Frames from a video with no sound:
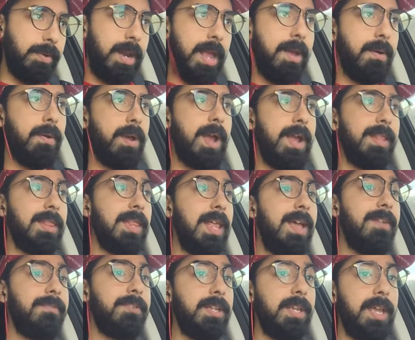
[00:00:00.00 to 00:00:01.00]
But I, I
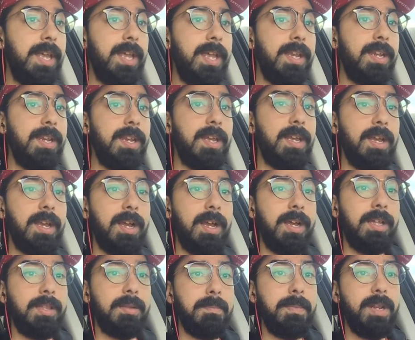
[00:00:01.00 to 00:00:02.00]
left in
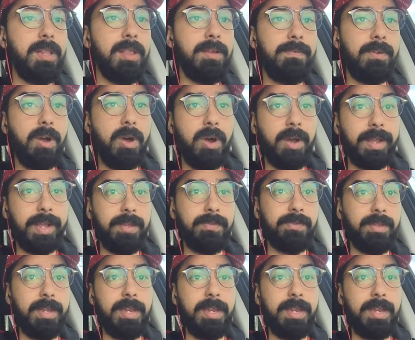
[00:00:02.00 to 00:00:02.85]
uh, the middle of August.